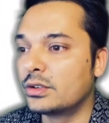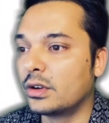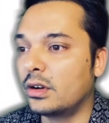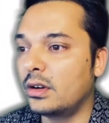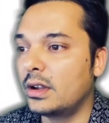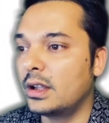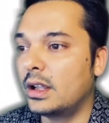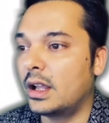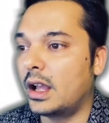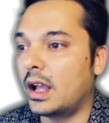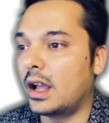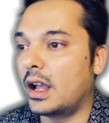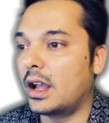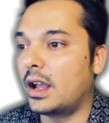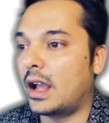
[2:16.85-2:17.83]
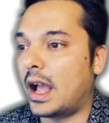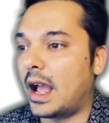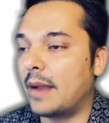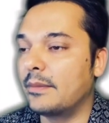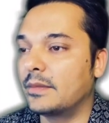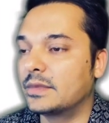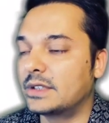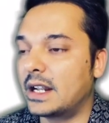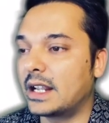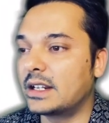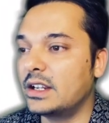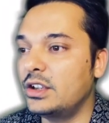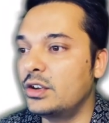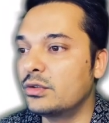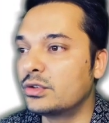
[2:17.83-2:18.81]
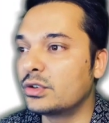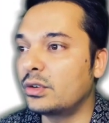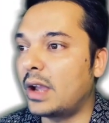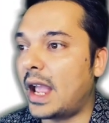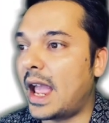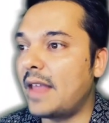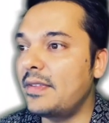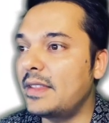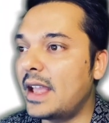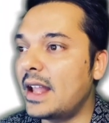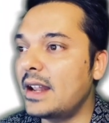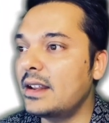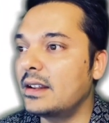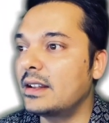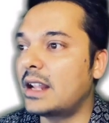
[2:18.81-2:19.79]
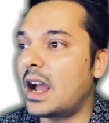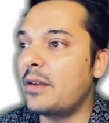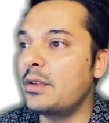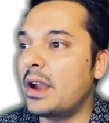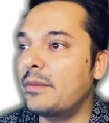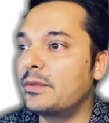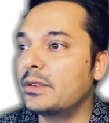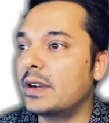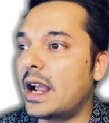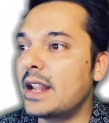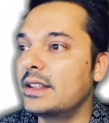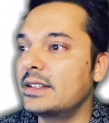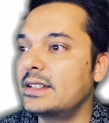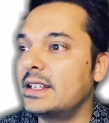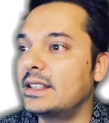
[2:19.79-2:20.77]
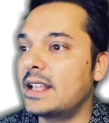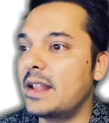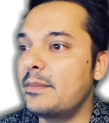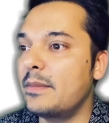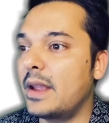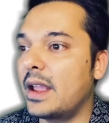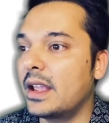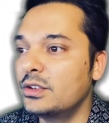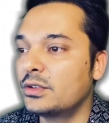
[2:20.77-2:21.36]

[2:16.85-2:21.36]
So uh, I'm selecting Yucho and then now you have to write the Shitenme.